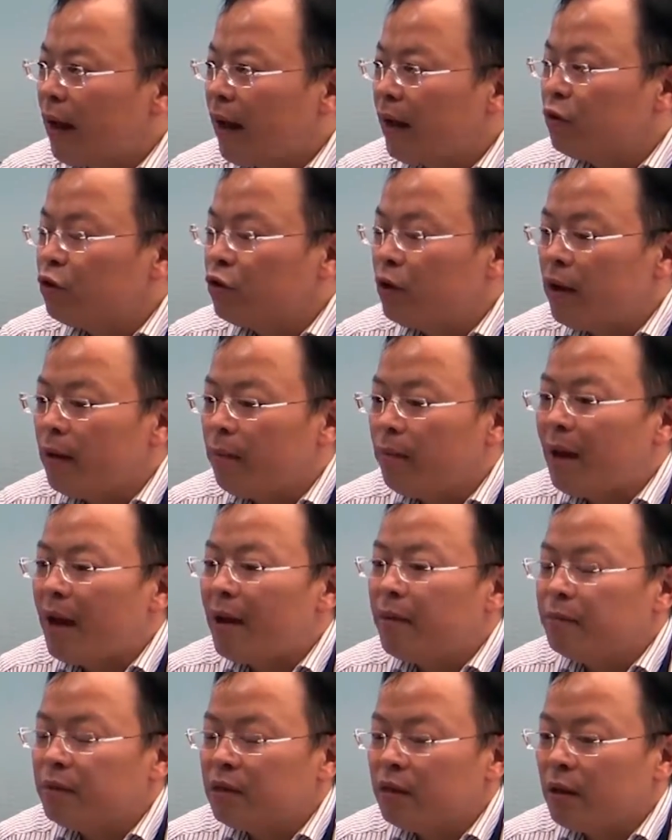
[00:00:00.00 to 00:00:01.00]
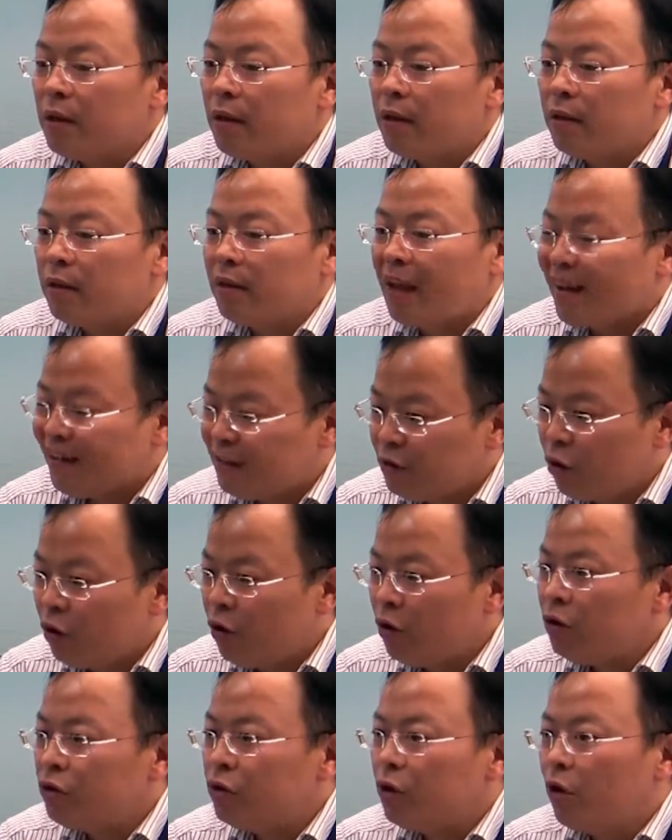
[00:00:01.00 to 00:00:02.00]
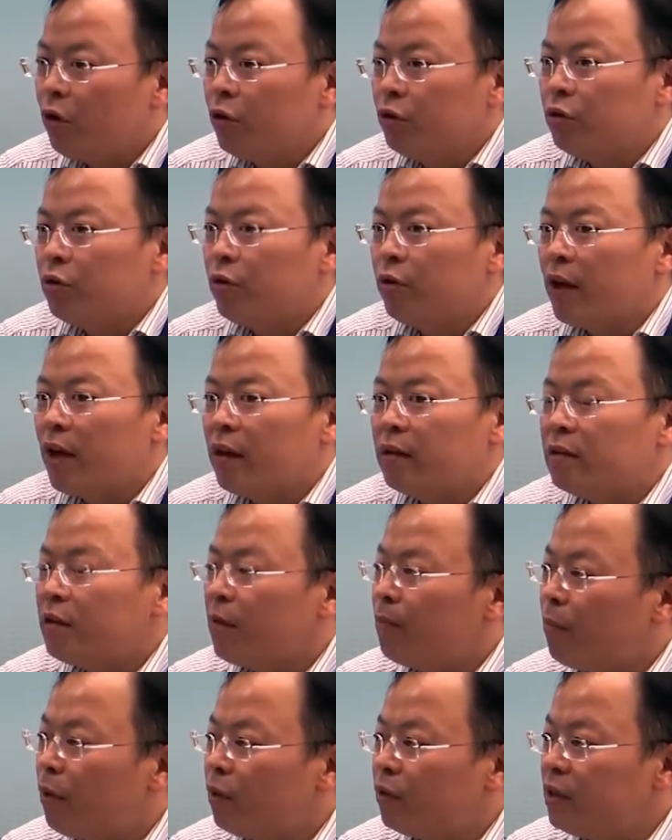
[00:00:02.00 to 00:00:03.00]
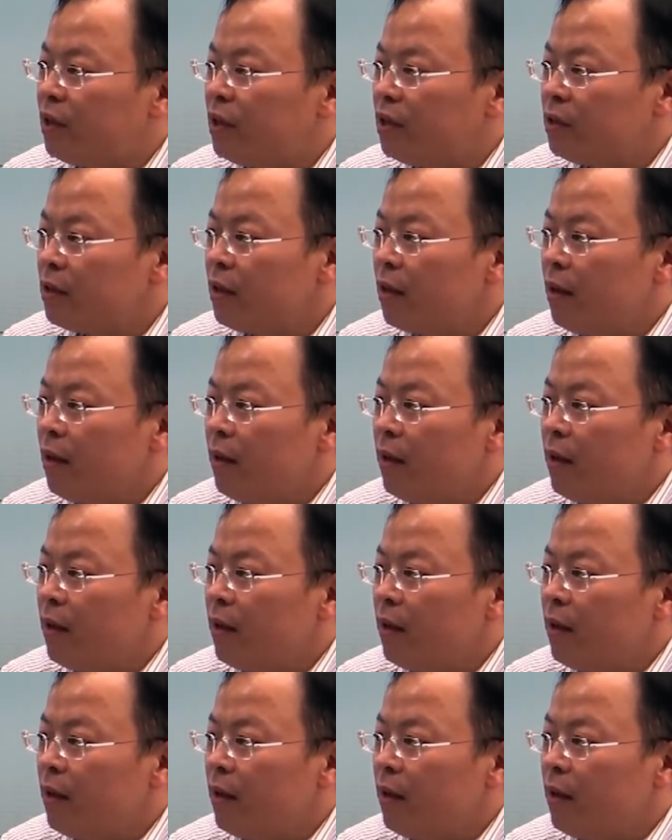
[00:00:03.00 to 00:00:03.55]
actually MEMS technology also can support this,